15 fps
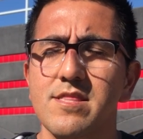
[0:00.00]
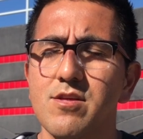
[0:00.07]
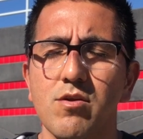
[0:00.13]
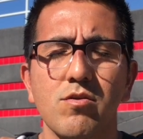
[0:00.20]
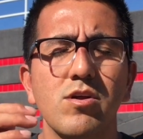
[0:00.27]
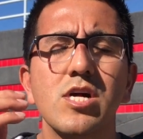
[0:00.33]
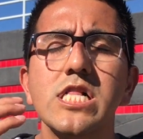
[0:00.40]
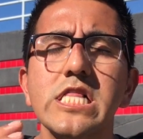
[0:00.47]

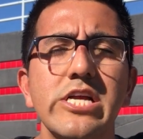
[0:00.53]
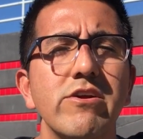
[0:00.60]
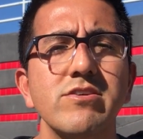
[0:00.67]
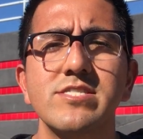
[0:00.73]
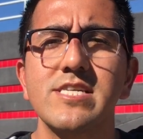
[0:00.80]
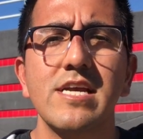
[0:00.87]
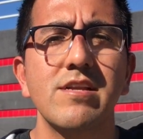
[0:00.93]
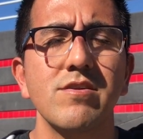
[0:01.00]
They're clear
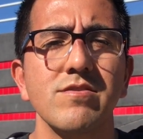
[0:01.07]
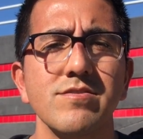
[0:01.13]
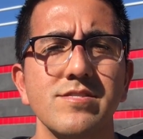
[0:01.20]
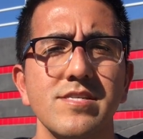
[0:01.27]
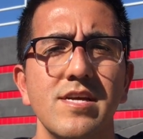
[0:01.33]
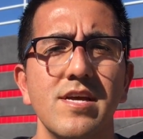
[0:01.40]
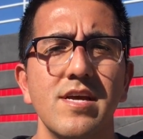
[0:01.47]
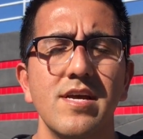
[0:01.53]

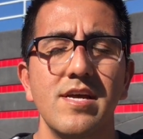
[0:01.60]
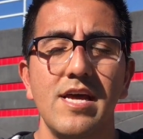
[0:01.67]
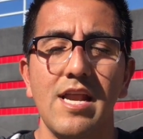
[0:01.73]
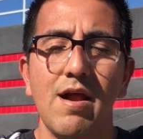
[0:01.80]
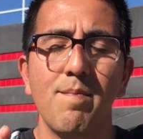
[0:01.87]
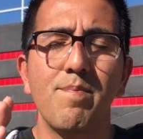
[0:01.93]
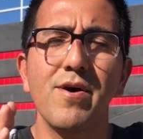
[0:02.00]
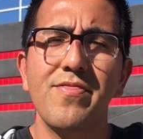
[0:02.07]
signals.
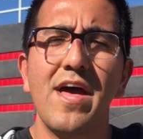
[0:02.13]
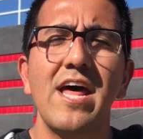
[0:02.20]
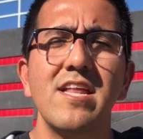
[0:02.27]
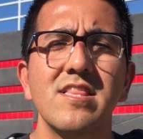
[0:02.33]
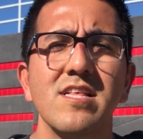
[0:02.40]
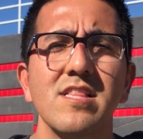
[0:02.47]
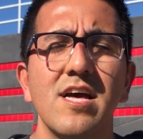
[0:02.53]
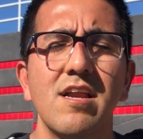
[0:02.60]
And I put that
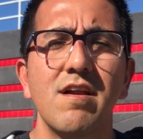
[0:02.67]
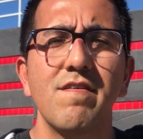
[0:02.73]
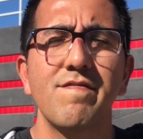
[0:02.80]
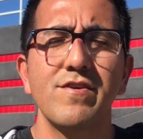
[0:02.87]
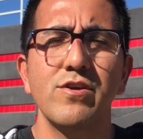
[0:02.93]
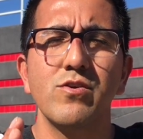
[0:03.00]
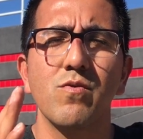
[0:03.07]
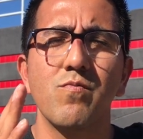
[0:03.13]
in the letter
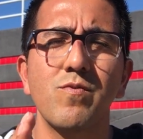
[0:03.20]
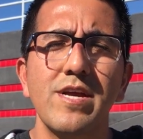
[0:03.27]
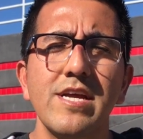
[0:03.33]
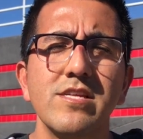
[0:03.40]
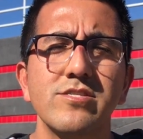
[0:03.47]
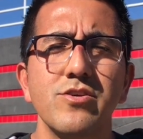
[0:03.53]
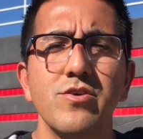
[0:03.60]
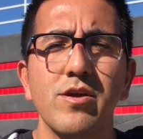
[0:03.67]
for you to
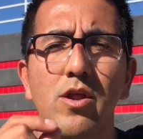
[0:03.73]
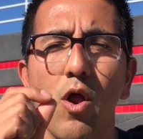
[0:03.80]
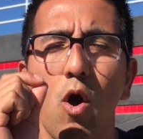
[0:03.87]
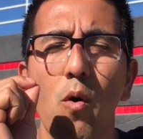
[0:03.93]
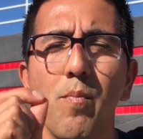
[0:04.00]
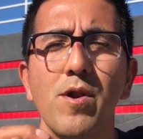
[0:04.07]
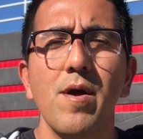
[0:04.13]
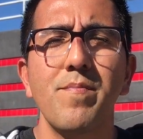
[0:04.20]
read so you can
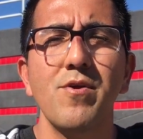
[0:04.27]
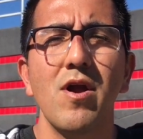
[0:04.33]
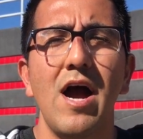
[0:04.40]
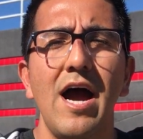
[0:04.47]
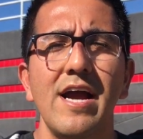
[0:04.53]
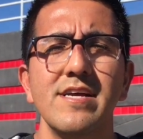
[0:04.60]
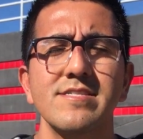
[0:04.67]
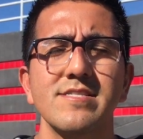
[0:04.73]
open up your
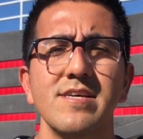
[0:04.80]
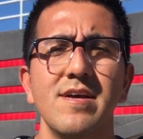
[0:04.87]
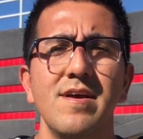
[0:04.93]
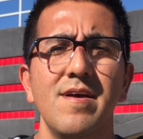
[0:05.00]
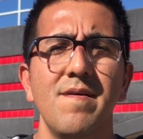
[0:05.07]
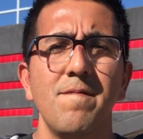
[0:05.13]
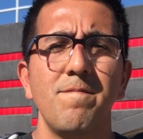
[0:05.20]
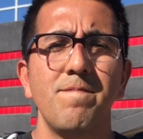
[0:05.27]
eyes
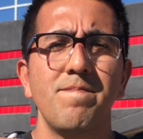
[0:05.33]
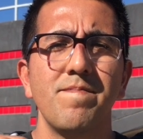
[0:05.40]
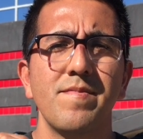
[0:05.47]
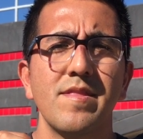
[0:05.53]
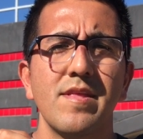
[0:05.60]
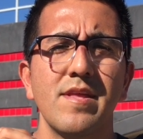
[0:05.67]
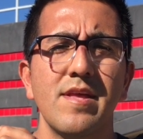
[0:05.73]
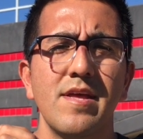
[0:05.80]

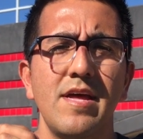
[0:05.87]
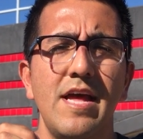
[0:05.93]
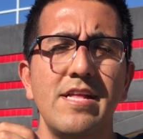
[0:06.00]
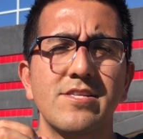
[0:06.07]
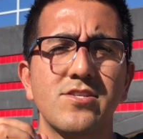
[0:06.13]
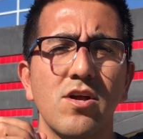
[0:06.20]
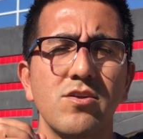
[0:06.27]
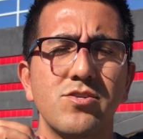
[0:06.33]

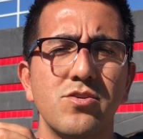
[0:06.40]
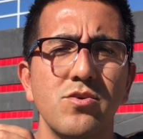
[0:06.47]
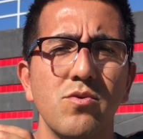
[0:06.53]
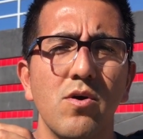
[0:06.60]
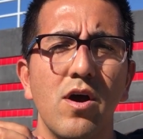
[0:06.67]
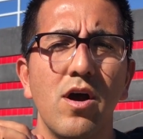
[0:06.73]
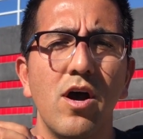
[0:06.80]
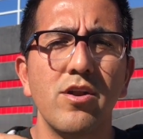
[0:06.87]
and start
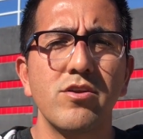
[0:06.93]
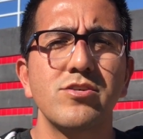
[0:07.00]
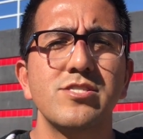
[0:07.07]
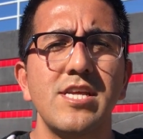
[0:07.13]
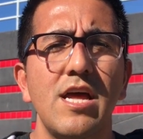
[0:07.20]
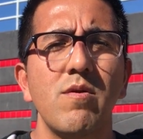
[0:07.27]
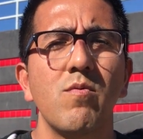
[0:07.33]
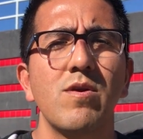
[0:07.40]
to
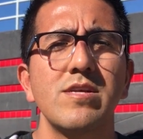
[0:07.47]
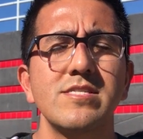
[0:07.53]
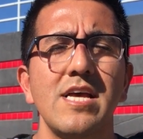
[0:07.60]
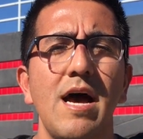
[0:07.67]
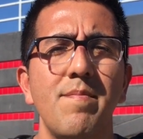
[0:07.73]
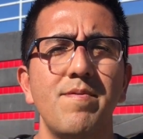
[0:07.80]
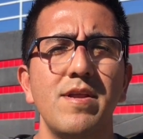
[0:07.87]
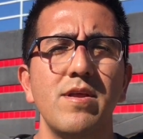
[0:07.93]
understand what is
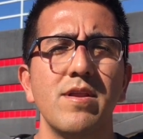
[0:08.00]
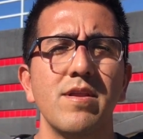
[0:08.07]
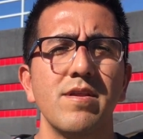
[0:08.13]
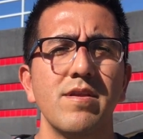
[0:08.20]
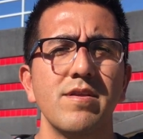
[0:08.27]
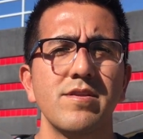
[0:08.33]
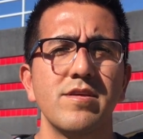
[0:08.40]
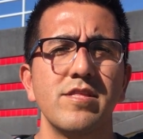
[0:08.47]
happening
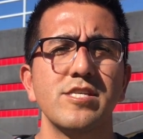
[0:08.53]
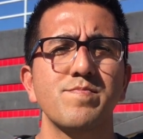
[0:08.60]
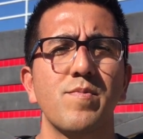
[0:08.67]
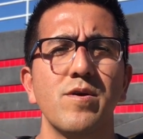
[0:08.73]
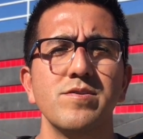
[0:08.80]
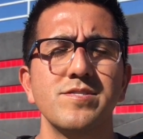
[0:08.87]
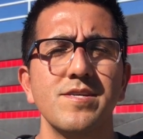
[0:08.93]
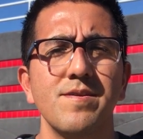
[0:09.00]
to this
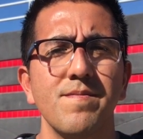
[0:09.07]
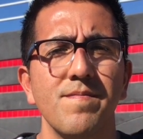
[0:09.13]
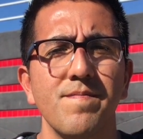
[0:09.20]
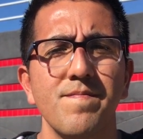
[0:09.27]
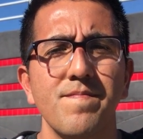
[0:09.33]
person.